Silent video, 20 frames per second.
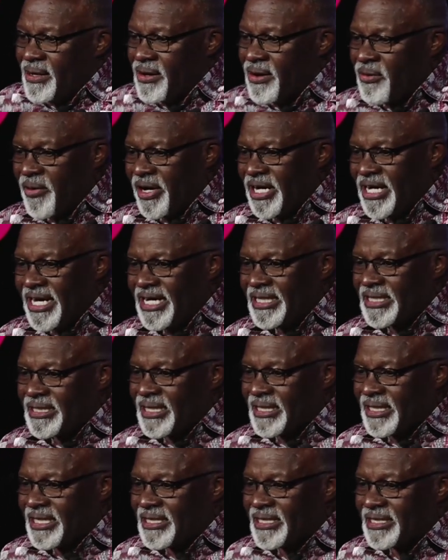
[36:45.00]
When
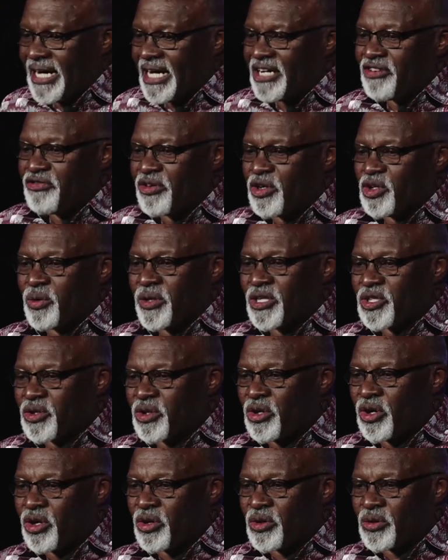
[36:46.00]
yesterday Stanford was
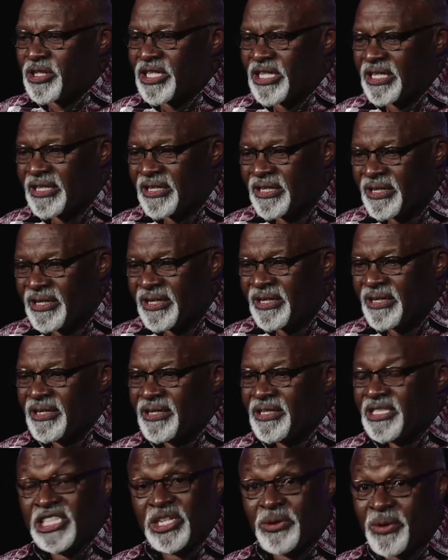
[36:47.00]
called,
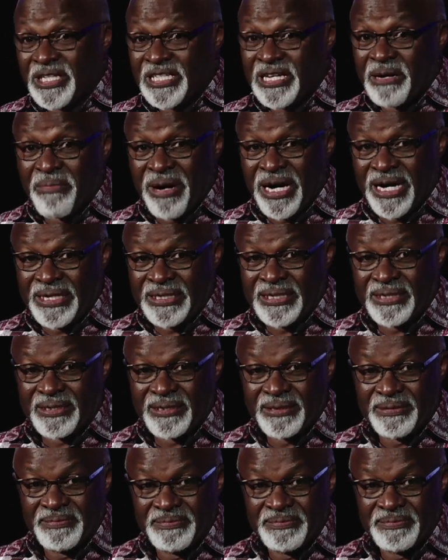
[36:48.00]
she was embarrassed.